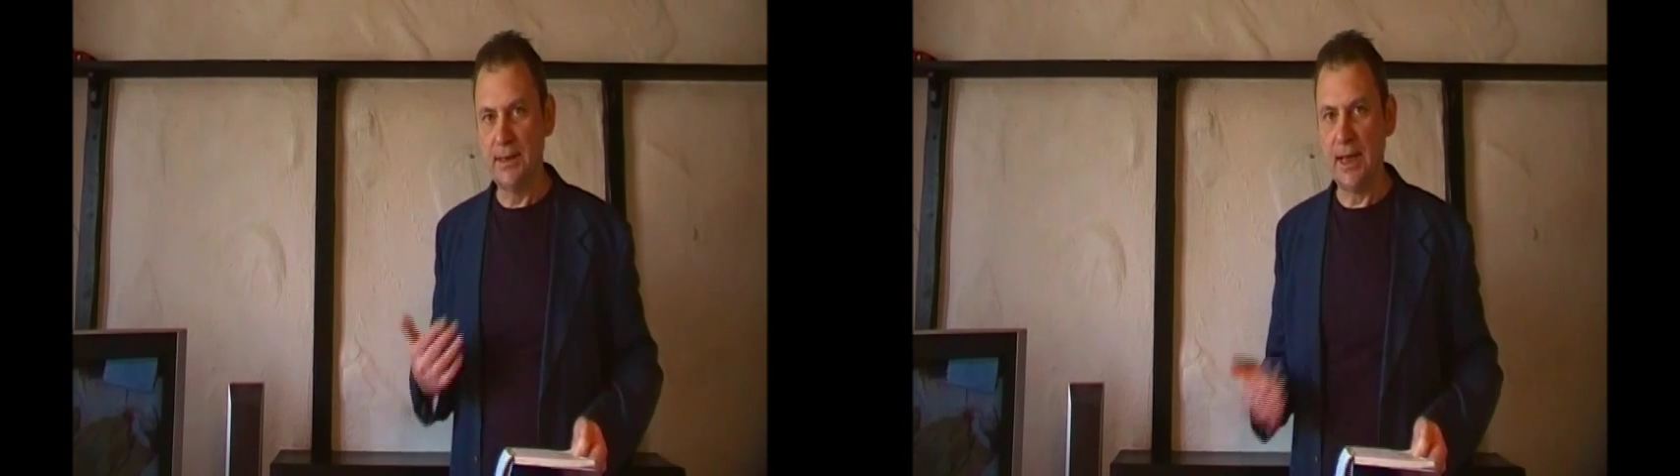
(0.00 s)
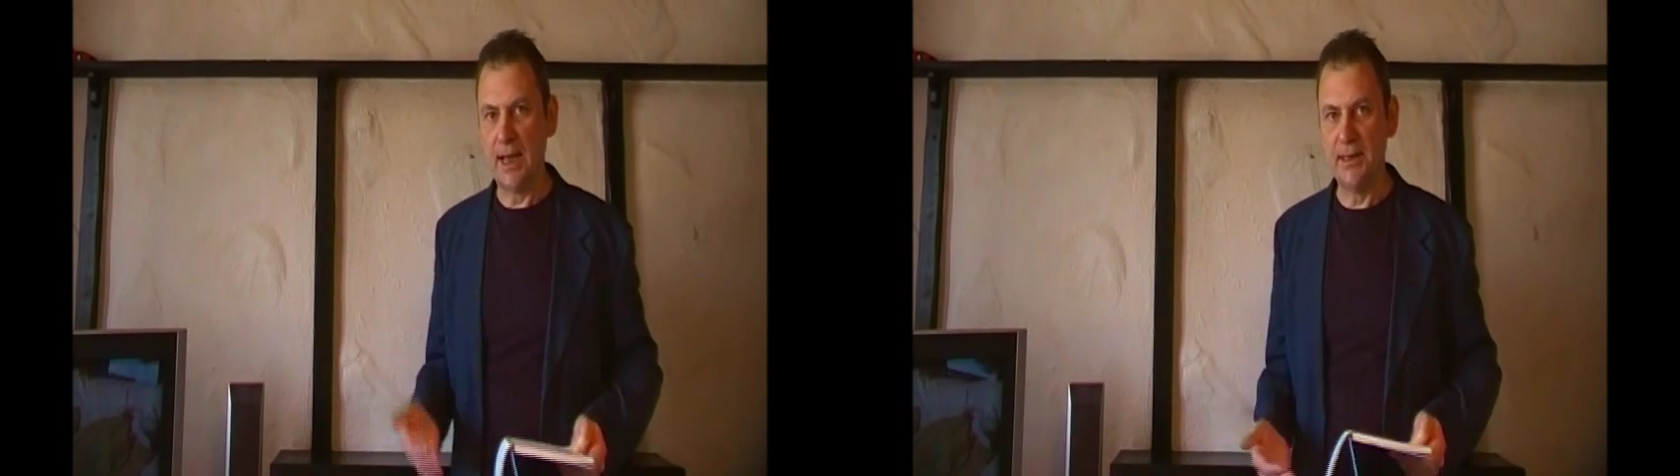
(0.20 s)

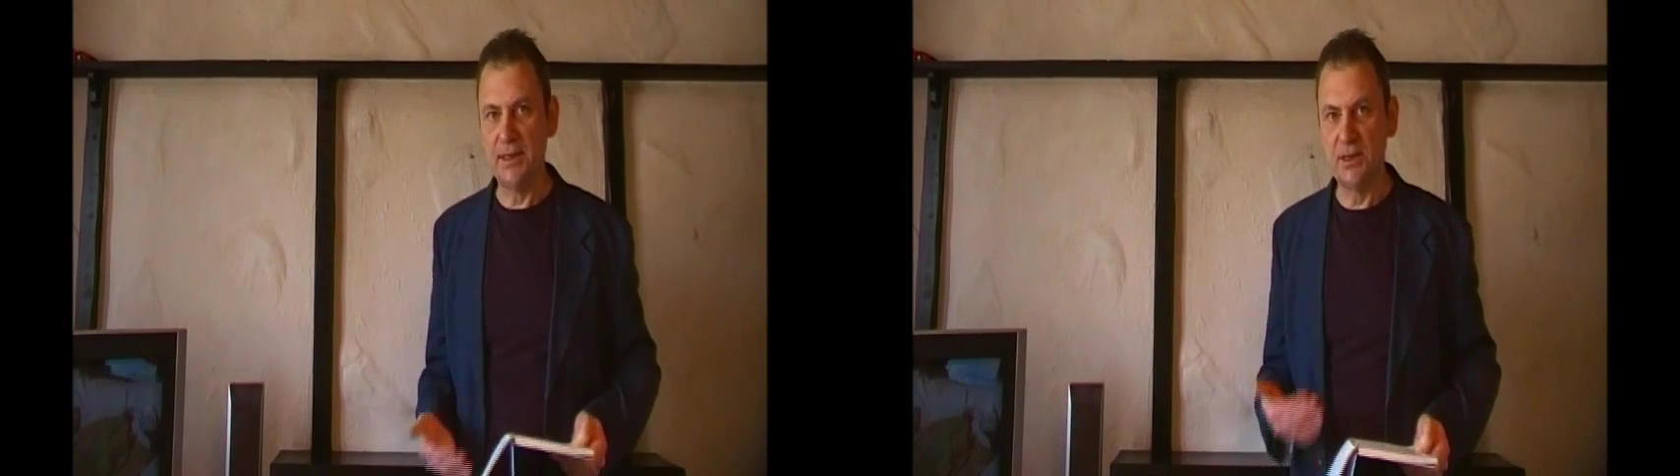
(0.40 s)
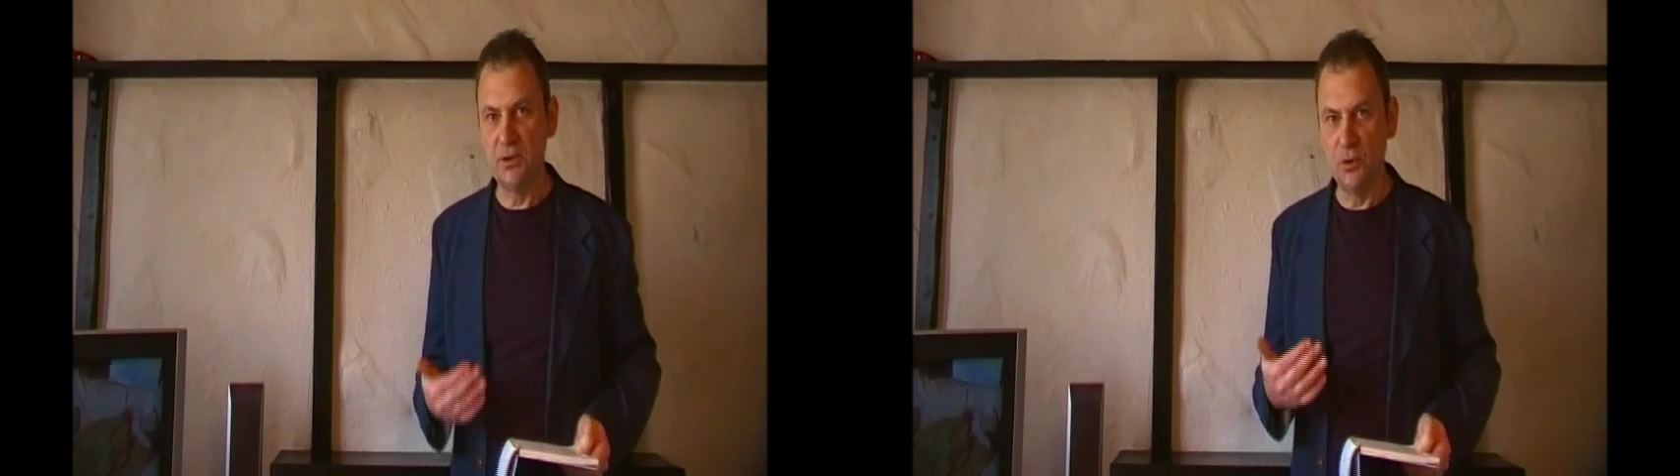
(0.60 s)

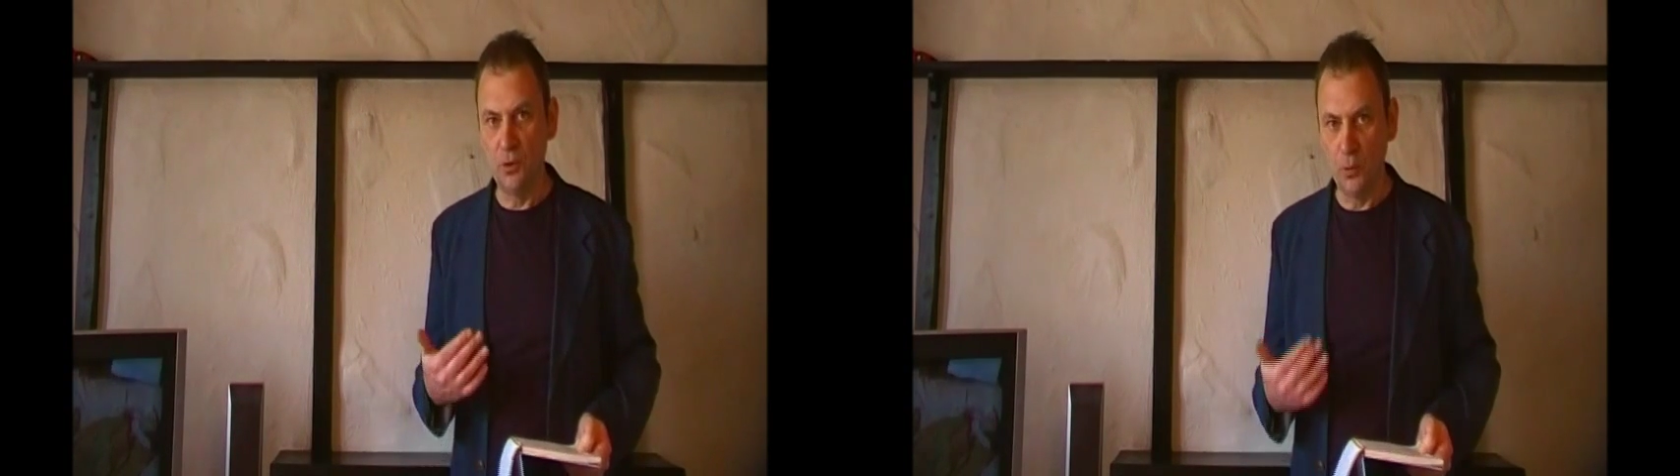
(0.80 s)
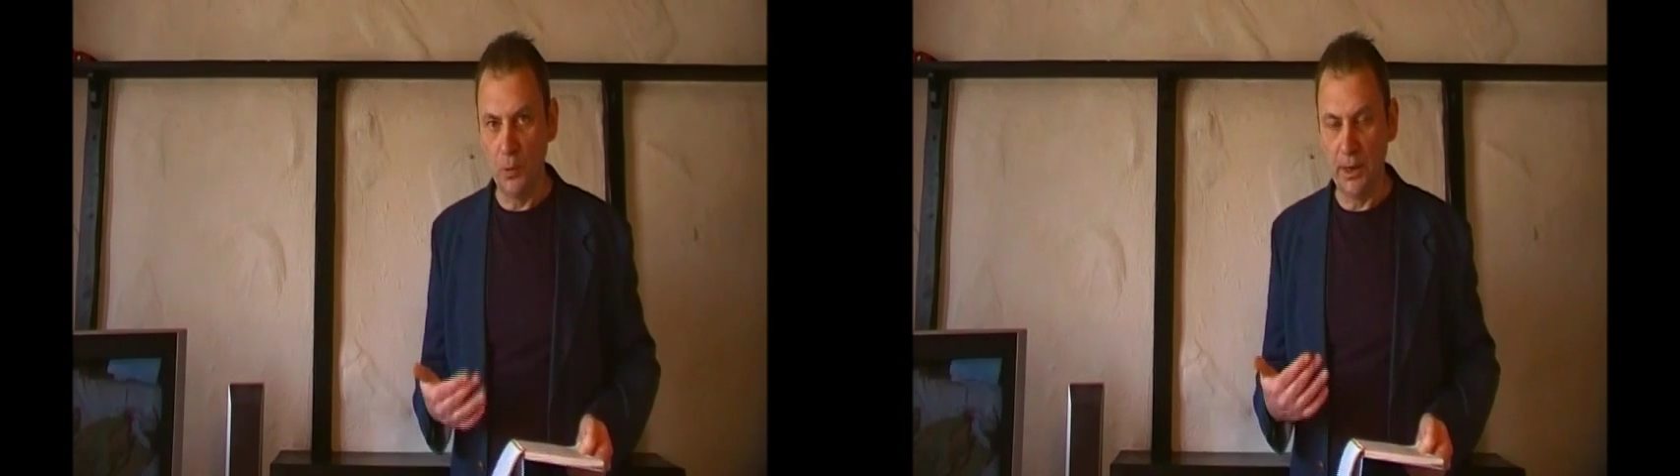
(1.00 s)
tense
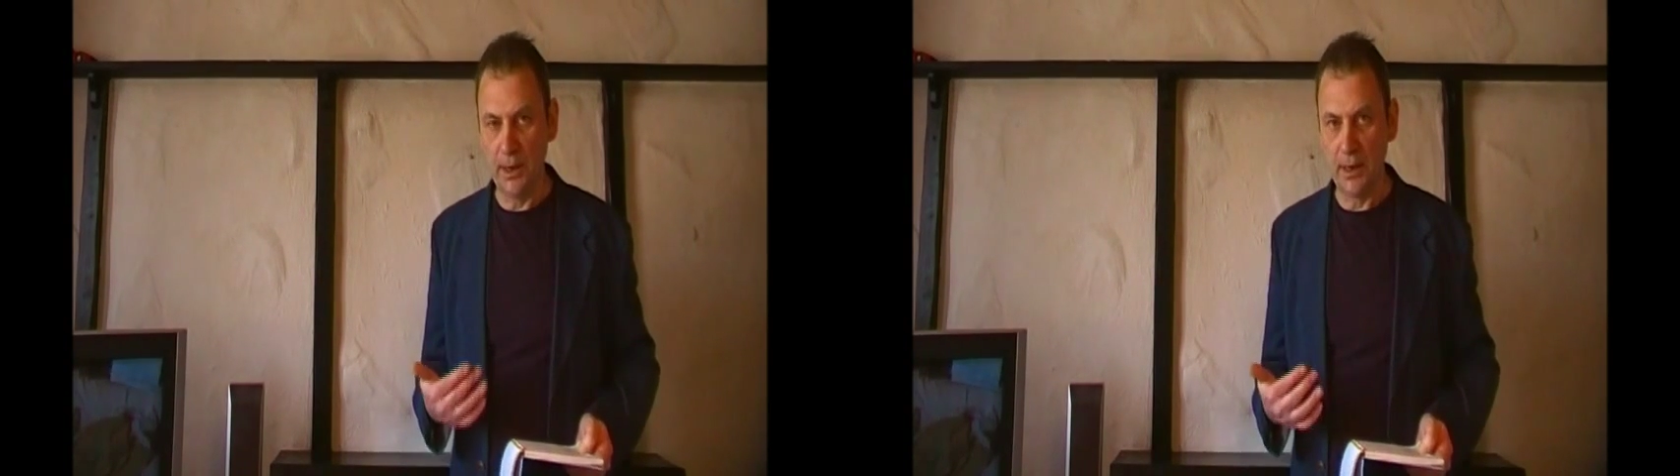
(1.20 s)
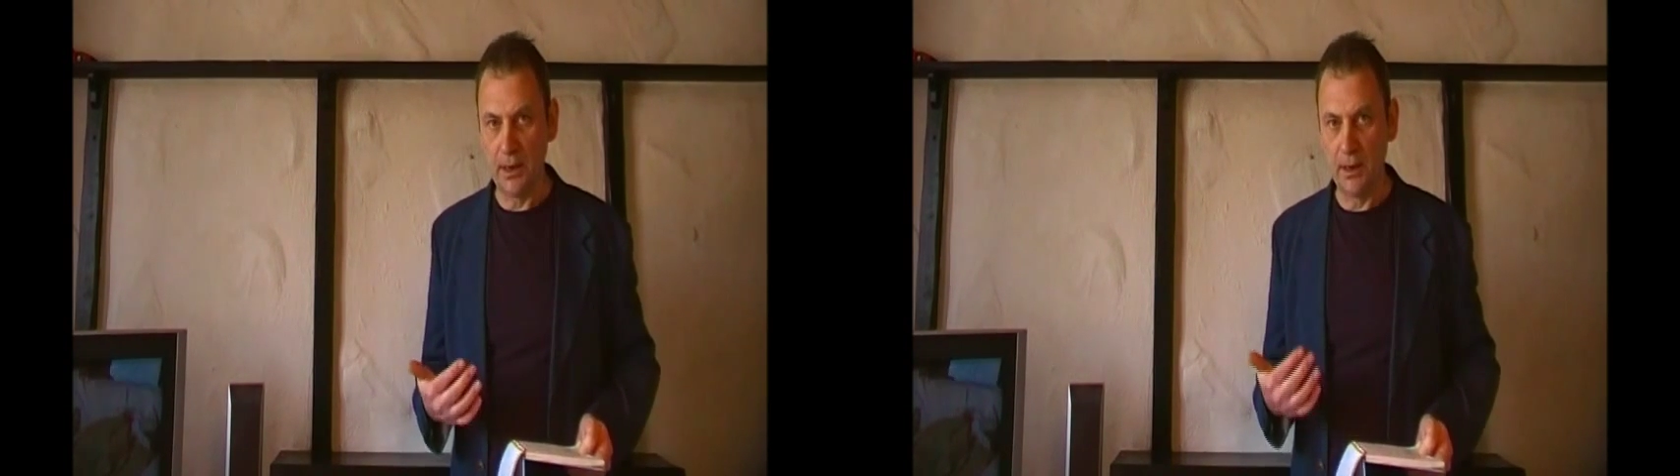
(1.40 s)

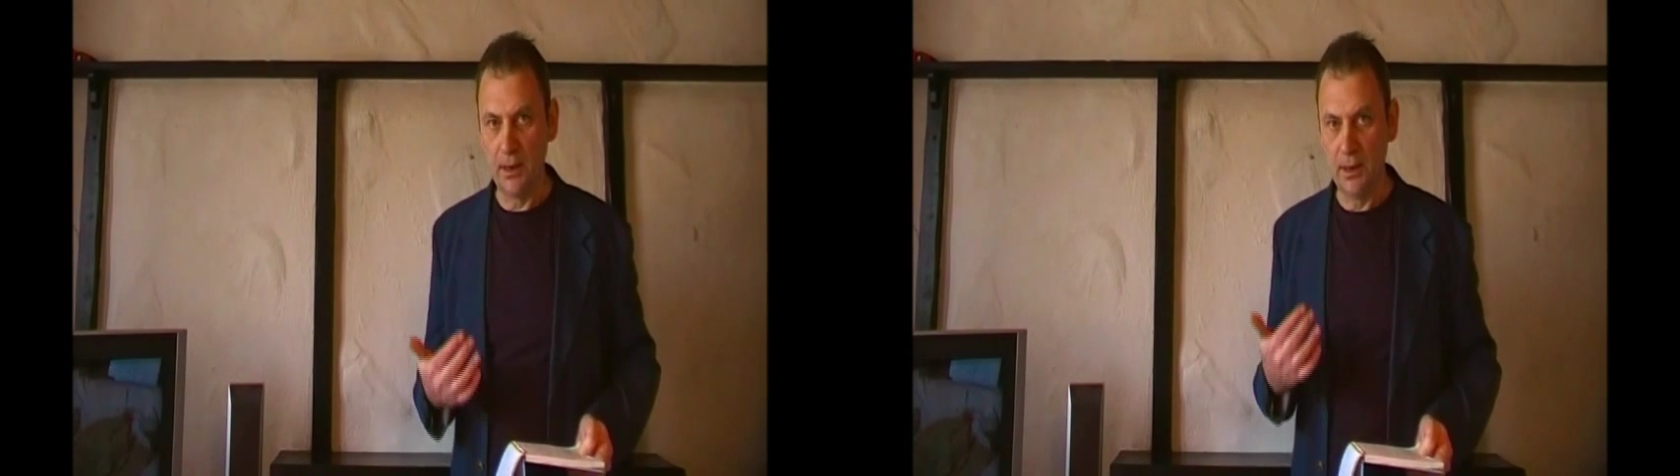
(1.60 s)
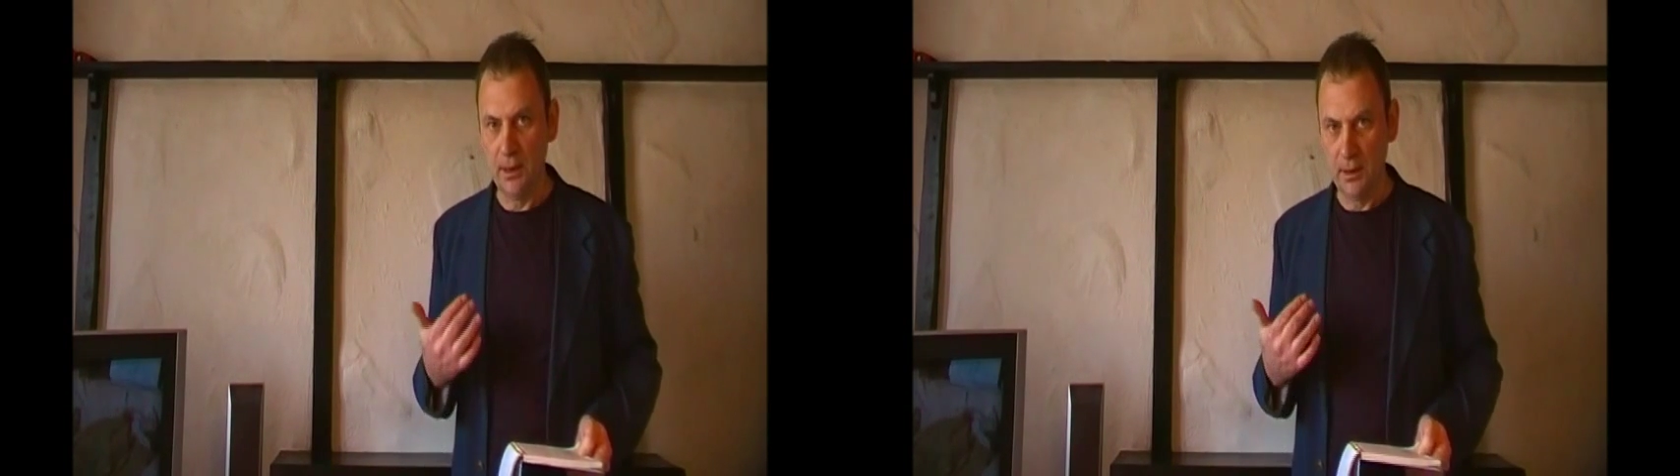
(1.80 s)
we are